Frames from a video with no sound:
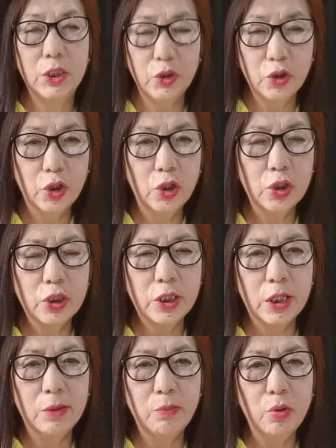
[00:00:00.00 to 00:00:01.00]
You know,
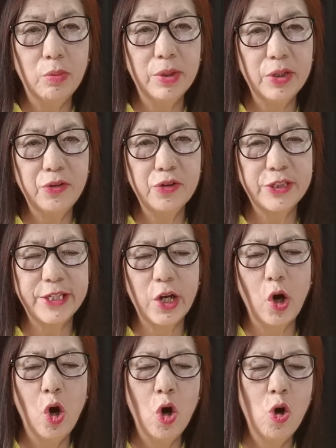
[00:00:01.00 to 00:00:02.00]
the moment you say,
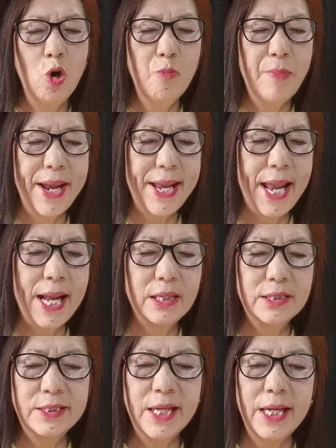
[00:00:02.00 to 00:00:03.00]
oh, my
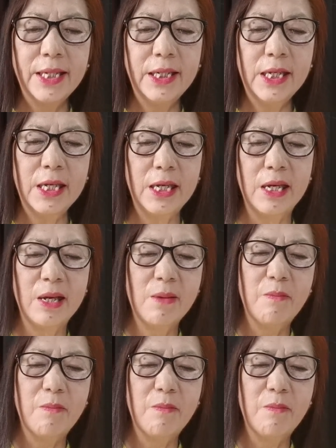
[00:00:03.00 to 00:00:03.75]
anxiety,